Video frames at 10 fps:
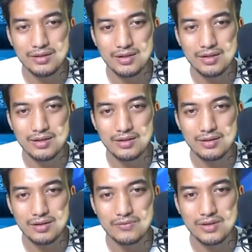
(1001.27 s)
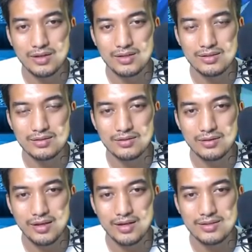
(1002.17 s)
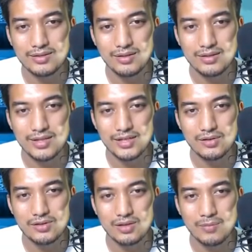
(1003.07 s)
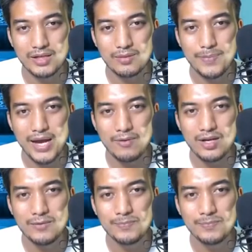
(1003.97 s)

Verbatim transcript: Uh, a lot of gust. Yes, he's actually summoning the power.